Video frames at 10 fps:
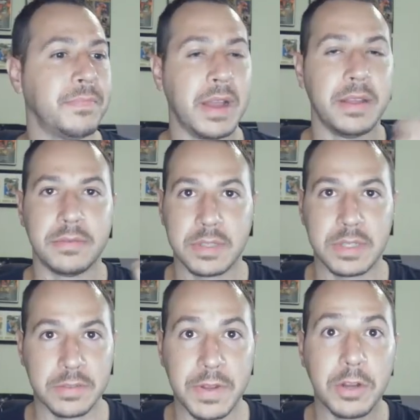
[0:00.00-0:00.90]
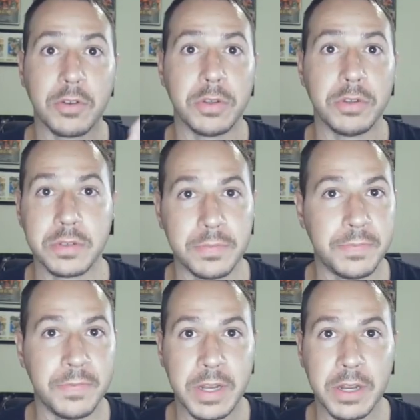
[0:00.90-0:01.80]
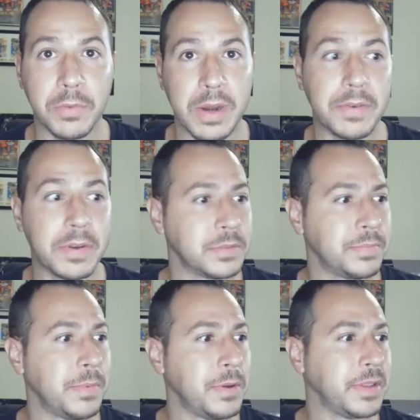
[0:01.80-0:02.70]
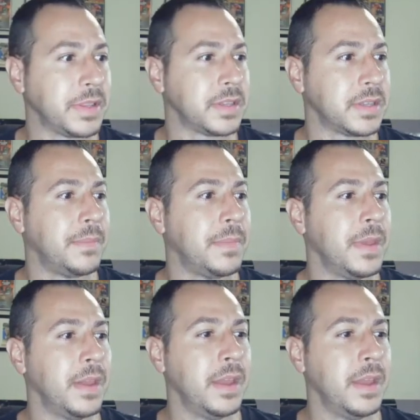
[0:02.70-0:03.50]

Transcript: my sales video or YouTube video, whatever I was promoting at the time.